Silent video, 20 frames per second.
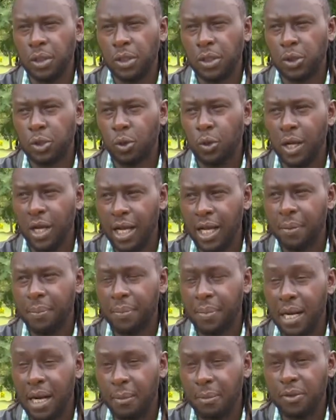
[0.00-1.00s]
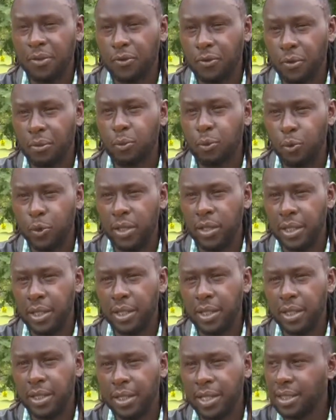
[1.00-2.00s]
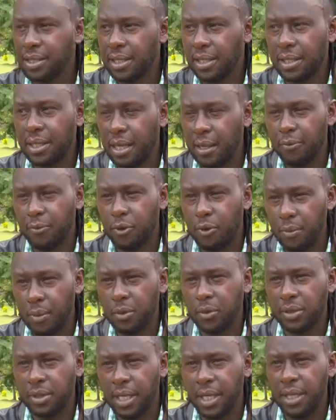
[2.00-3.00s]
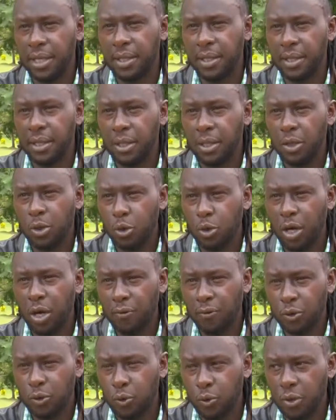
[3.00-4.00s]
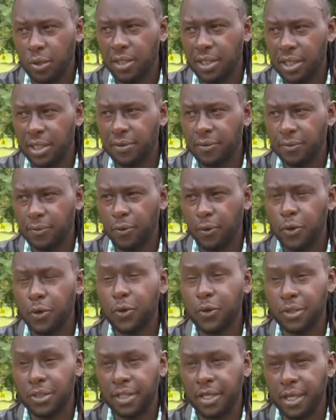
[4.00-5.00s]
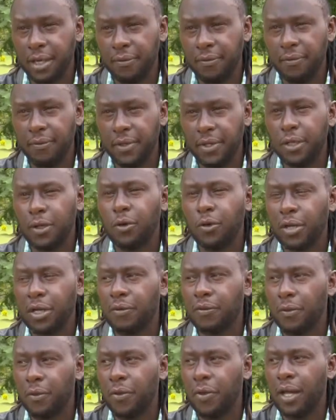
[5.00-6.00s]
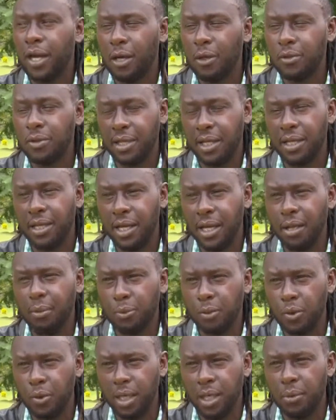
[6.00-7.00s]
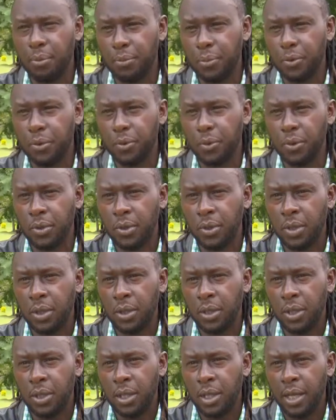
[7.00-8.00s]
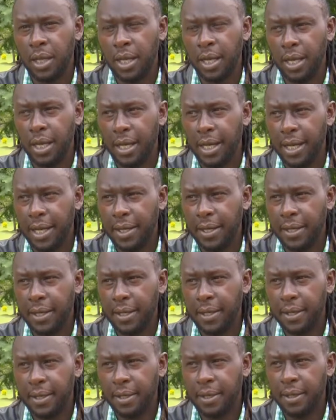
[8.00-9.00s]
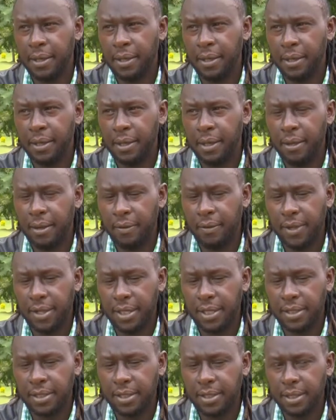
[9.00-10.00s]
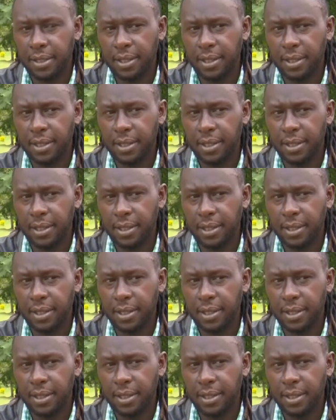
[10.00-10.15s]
So help comes from within. It doesn't come from outside. You have to want it for yourself in order for the outside help to help you. And there's